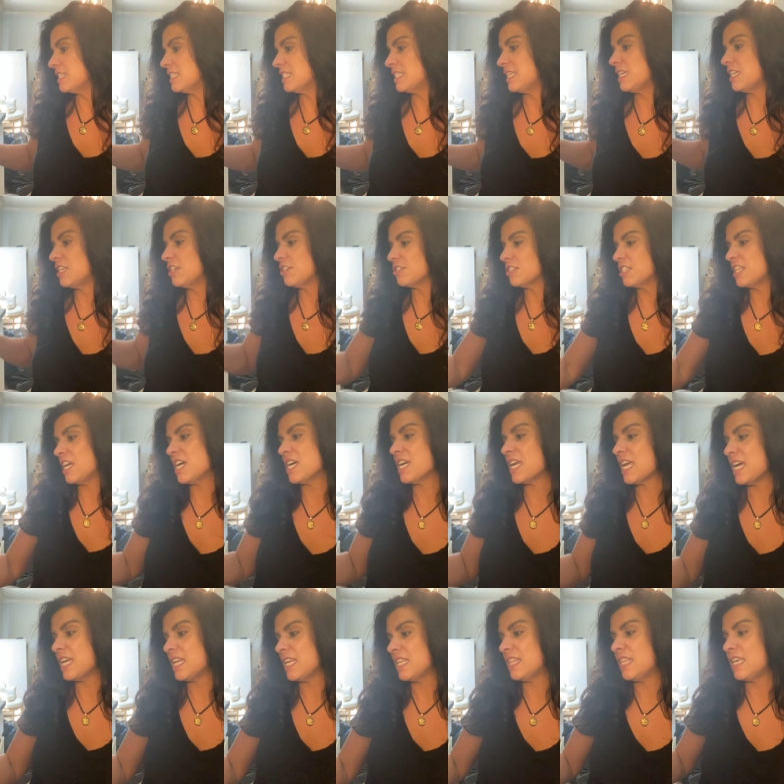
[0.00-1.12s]
to stick your tongue
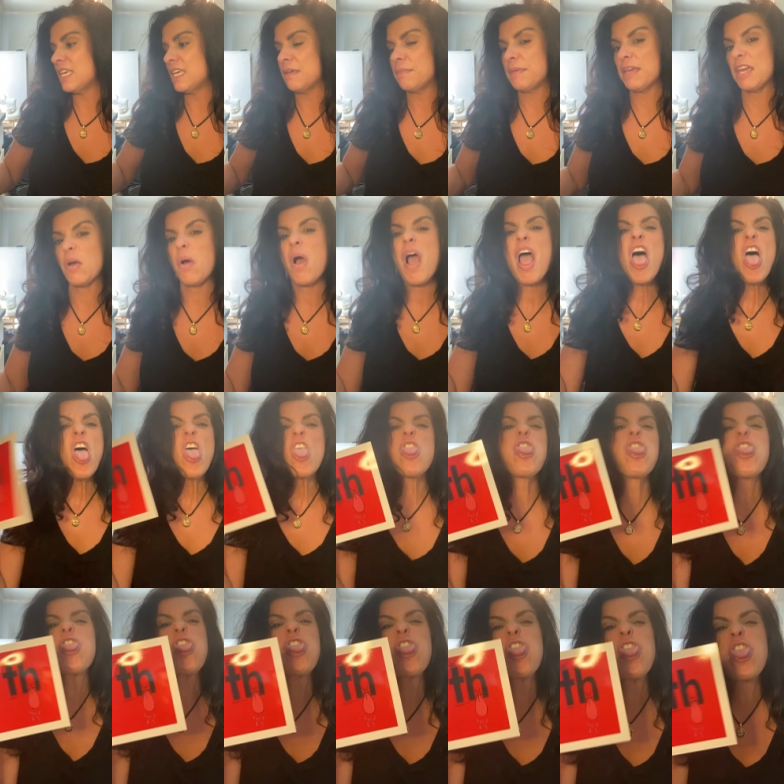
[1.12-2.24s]
out at them and go,
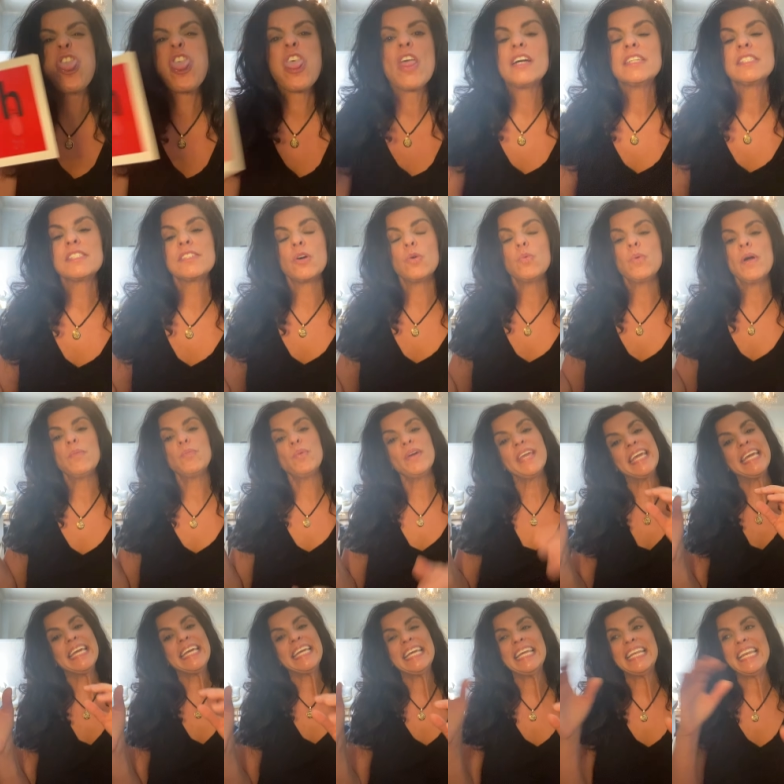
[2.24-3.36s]
so when we
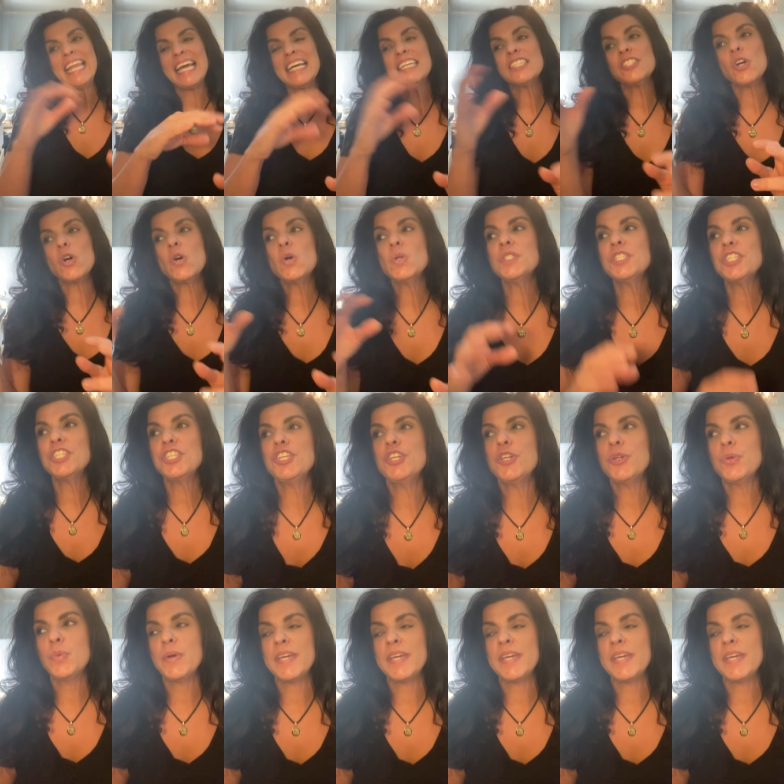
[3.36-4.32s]
can connect old to new,